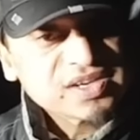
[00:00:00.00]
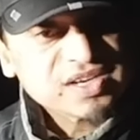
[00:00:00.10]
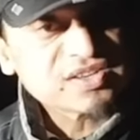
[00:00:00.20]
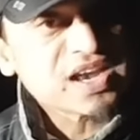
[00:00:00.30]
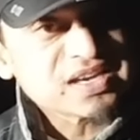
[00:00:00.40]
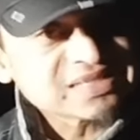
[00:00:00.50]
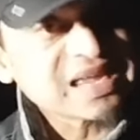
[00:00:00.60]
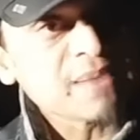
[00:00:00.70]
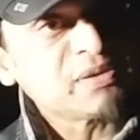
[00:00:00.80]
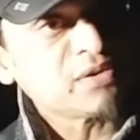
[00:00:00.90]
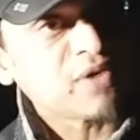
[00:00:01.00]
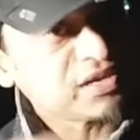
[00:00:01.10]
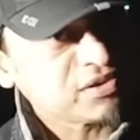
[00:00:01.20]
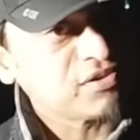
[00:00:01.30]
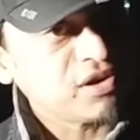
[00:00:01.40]
doesn't understand between
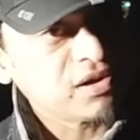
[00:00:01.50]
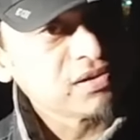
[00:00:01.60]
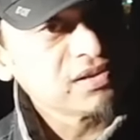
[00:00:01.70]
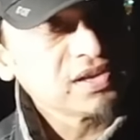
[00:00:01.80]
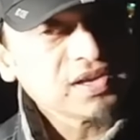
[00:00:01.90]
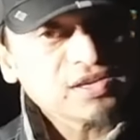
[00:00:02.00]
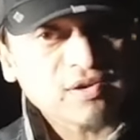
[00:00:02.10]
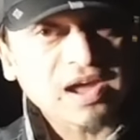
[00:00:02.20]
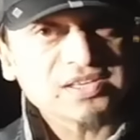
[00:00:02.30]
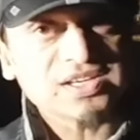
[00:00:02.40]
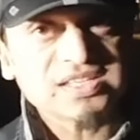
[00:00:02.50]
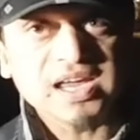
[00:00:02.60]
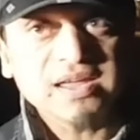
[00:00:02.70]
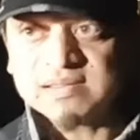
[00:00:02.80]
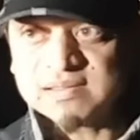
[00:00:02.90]
right and wrong, you can't just
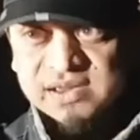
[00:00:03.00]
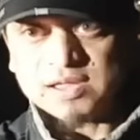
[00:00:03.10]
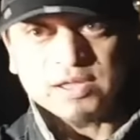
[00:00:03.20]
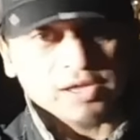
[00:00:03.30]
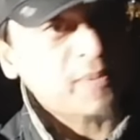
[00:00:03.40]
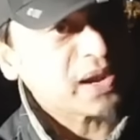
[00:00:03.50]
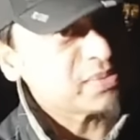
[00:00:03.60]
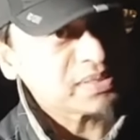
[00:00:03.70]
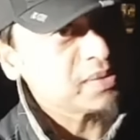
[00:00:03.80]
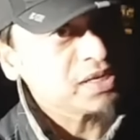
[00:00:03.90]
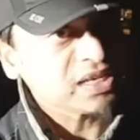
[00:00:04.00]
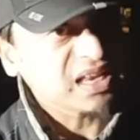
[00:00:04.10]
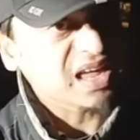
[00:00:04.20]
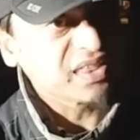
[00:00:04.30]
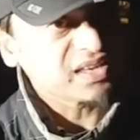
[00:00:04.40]
say your punishment is
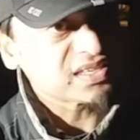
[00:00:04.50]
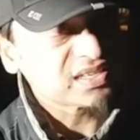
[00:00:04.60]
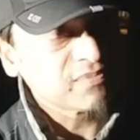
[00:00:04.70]
like mm. this.